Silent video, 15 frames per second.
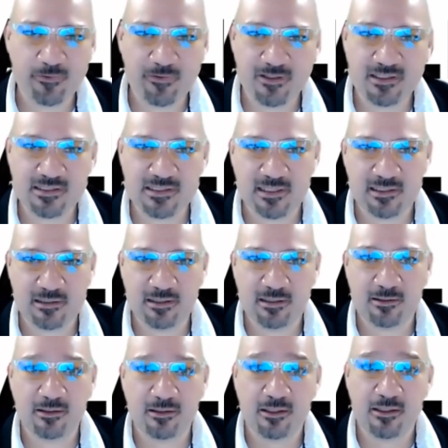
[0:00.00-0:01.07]
things that
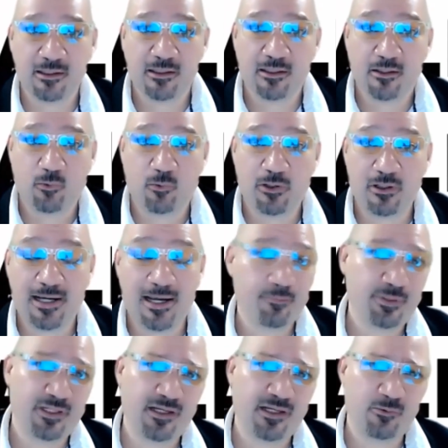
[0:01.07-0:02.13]
were
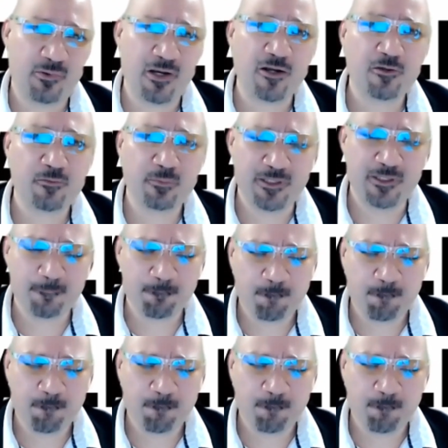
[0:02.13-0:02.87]
happening around me.